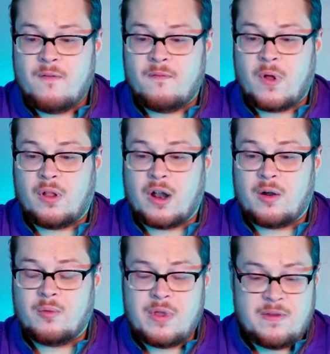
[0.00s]
full
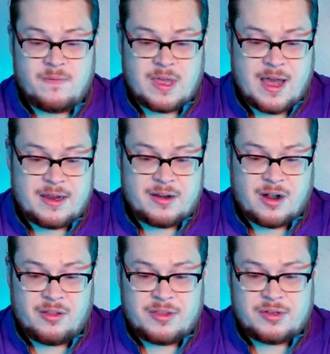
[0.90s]
art, we've got
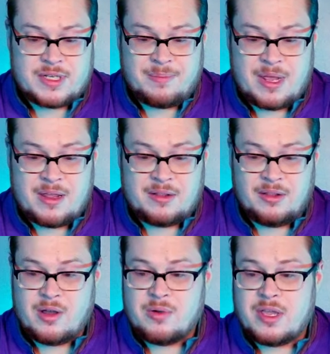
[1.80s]
Nyarlathotep and
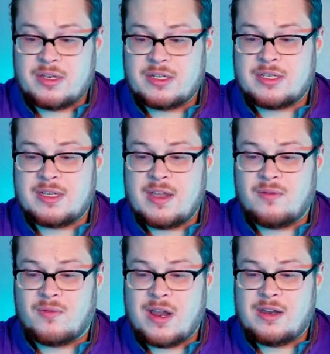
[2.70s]
Loki just getting
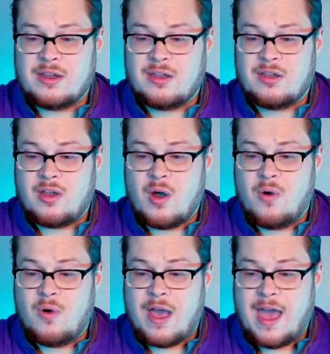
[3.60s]
ready to
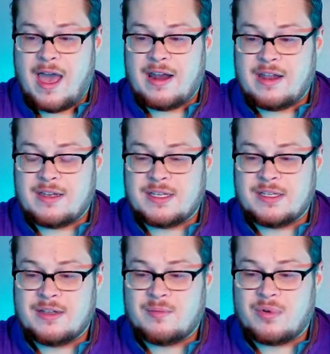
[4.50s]
go at it.
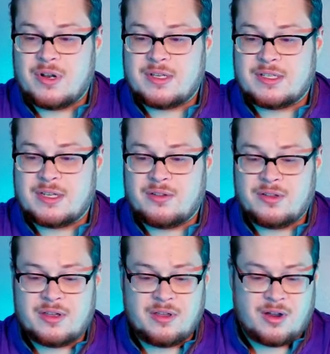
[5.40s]
Pretty sick
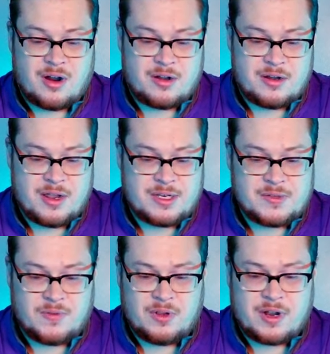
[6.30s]
looking card. Nice
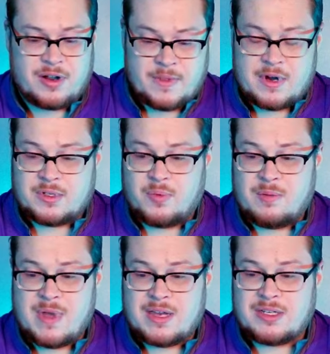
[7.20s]
full art. There's a
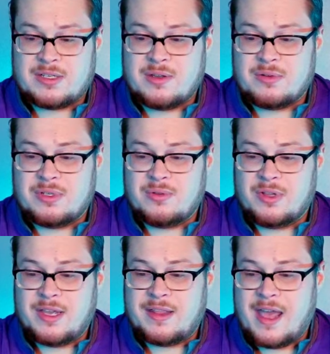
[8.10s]
Wind Magic Stone too.
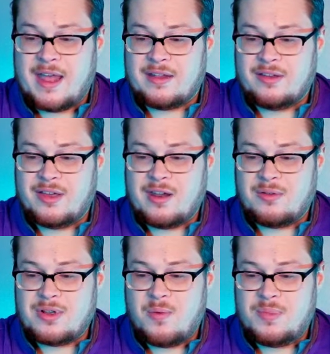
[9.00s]
Look at that. Look how
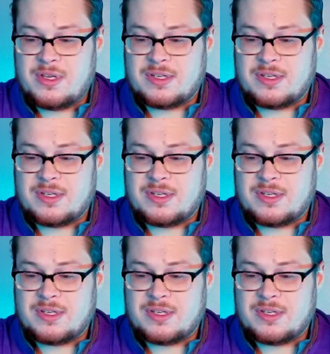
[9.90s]
dope these